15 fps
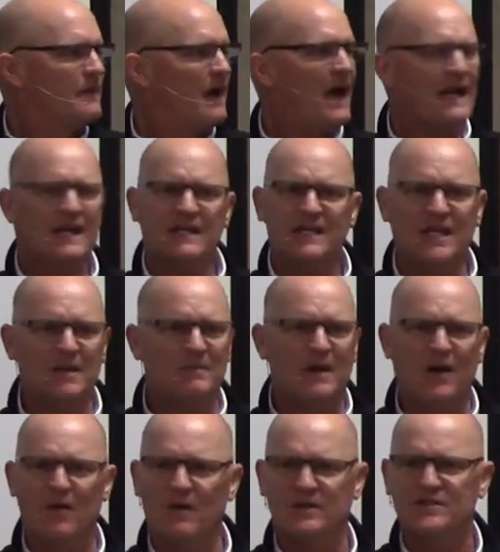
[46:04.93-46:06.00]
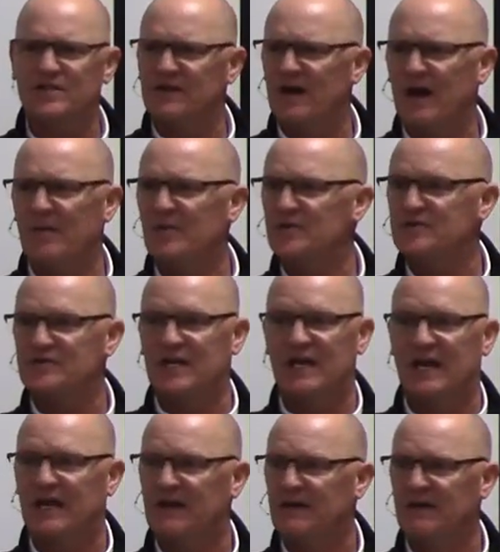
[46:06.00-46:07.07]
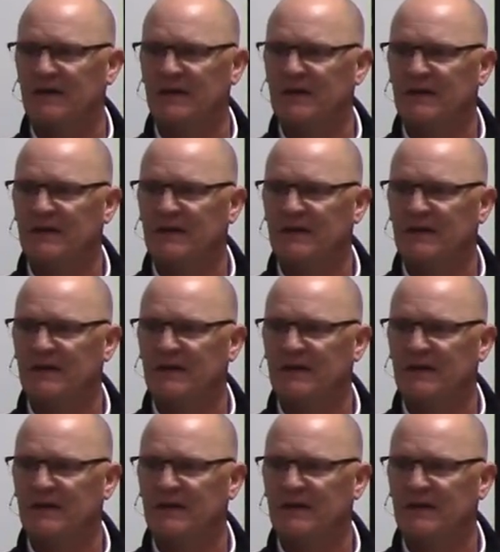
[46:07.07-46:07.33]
I could keep going. Saddam Hussein,